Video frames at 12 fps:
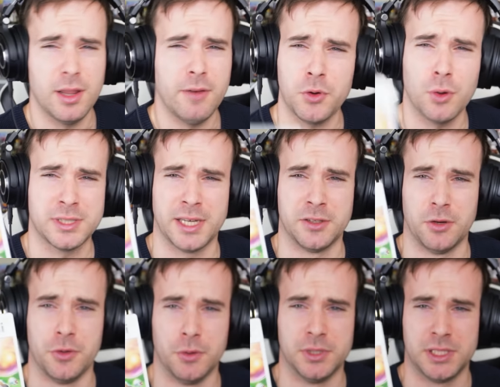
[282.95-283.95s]
Of course they can do
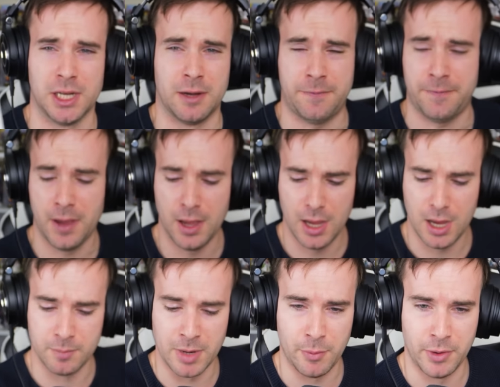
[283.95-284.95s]
new stuff.
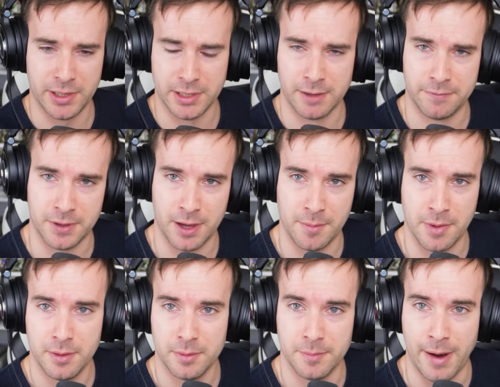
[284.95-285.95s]
Maybe we can give
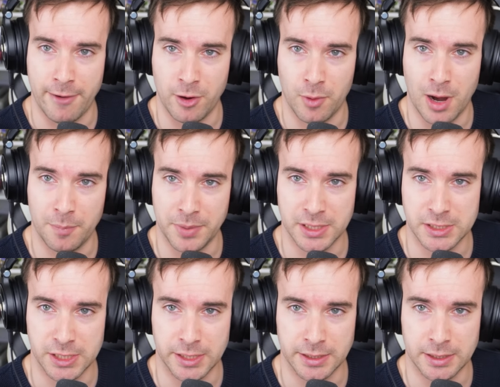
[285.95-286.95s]
them Mario
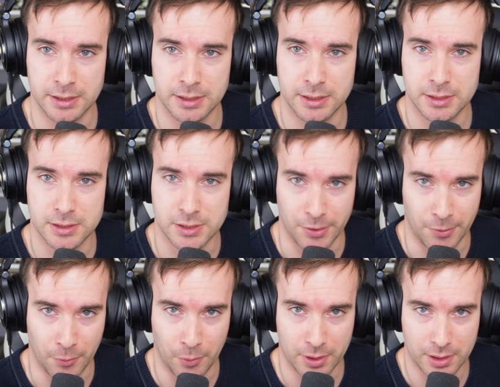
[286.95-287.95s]
RPG
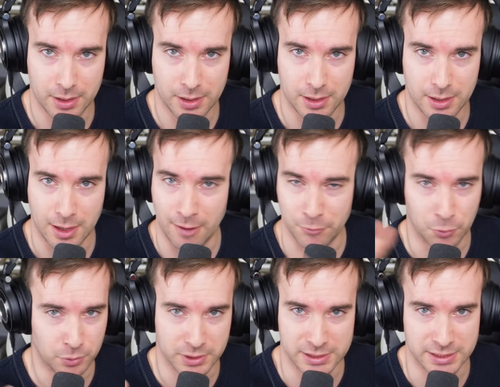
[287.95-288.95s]
2. After
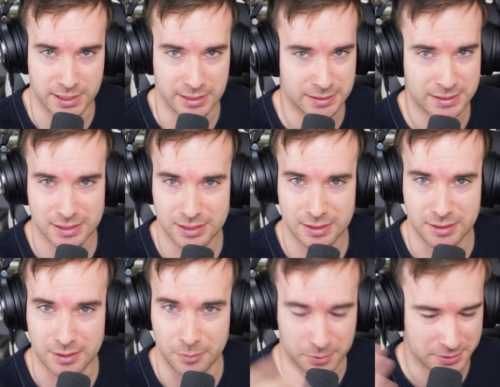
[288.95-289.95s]
all these years.
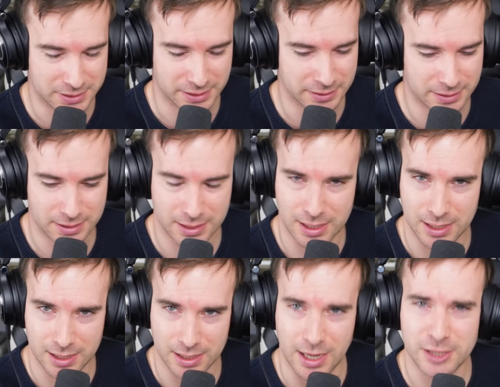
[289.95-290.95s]
We'll see.
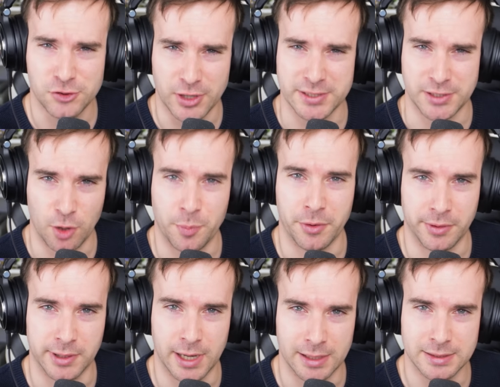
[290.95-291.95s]
I trust the
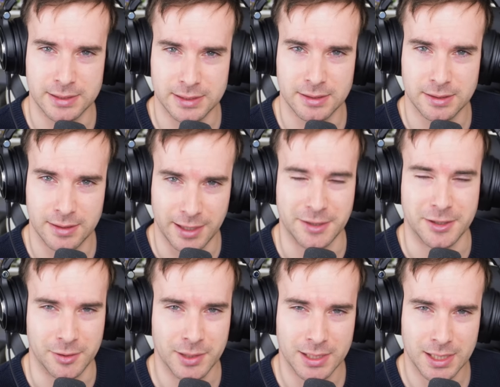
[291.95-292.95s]
Obuna guys. They can
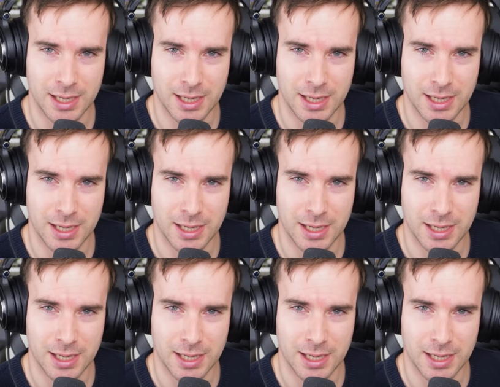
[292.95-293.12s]
do it.